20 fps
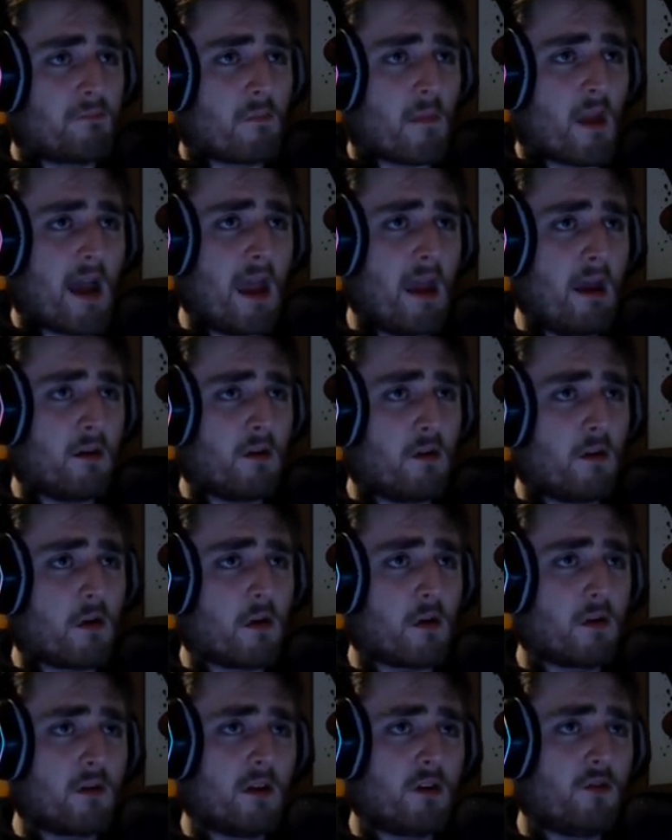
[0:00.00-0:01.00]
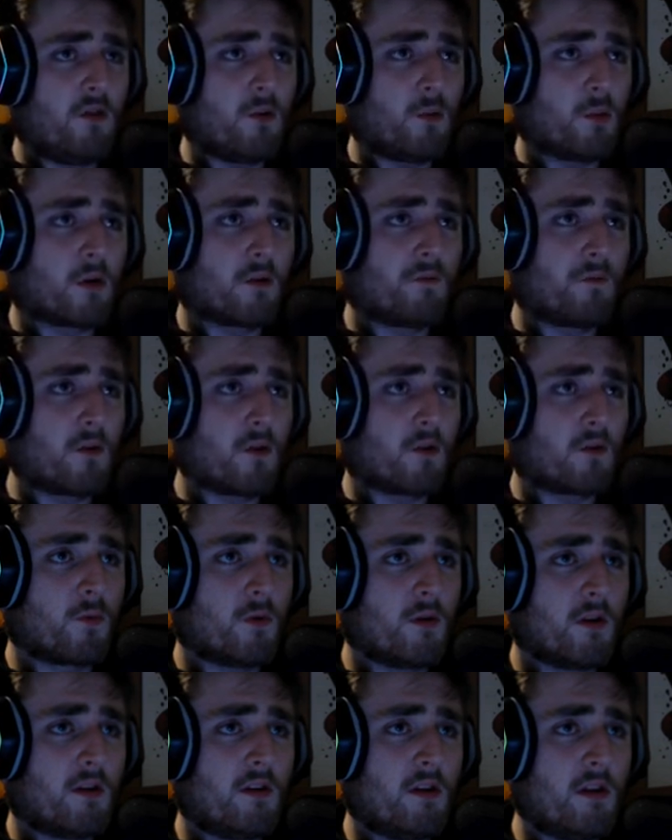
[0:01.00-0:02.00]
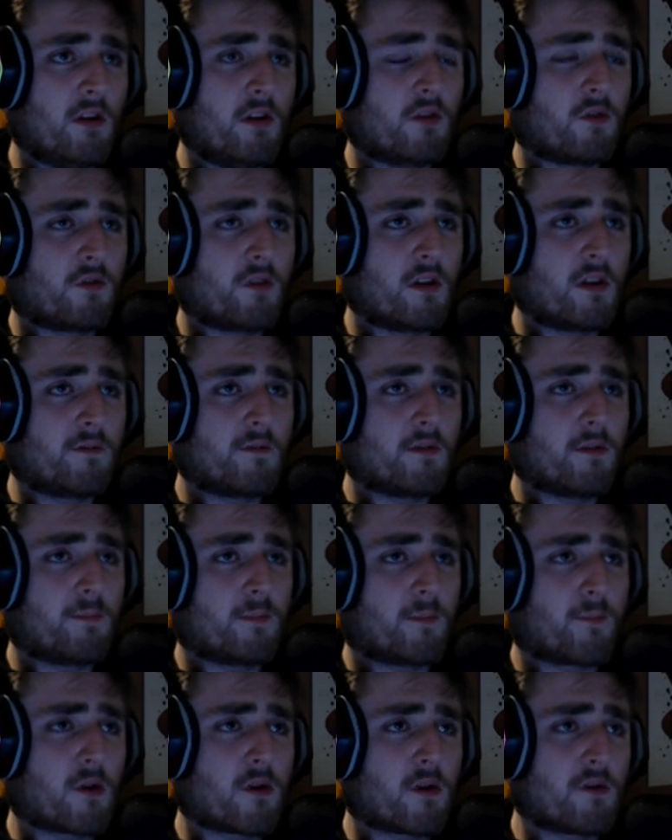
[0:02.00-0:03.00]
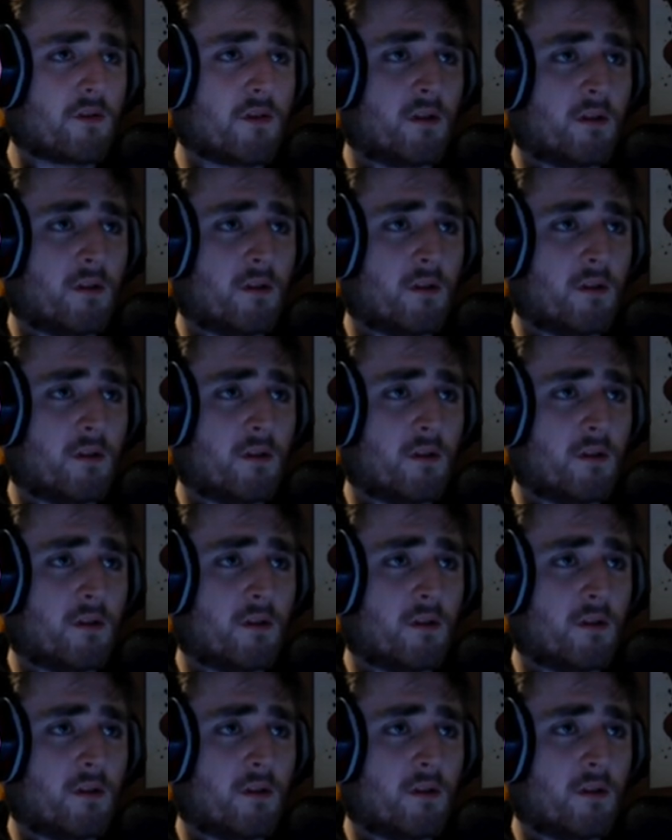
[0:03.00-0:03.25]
I had heard that you were the first one to dig yourself up a person.